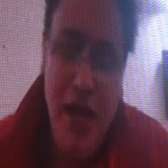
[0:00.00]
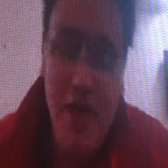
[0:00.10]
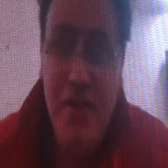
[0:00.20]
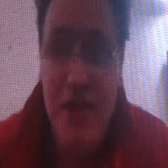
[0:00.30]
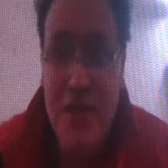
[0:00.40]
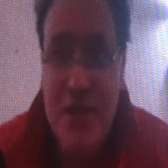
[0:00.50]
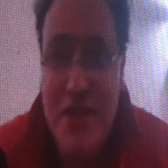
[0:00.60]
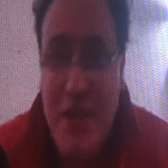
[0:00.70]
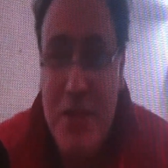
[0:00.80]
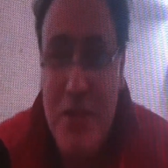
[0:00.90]
The other thing that
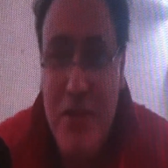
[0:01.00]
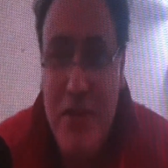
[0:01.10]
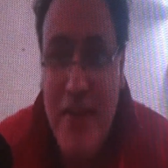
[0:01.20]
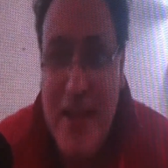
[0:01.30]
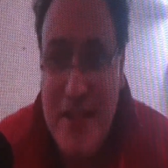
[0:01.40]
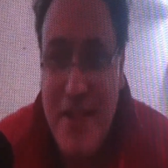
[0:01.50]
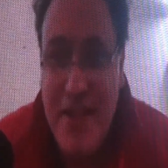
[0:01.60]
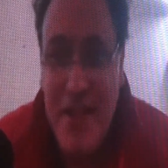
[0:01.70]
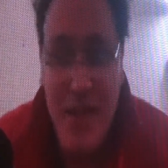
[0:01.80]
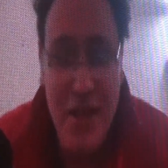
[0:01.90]
is absolutely
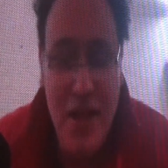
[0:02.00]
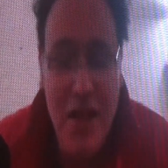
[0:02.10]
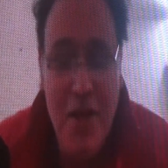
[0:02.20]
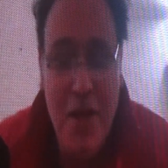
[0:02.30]
fascinating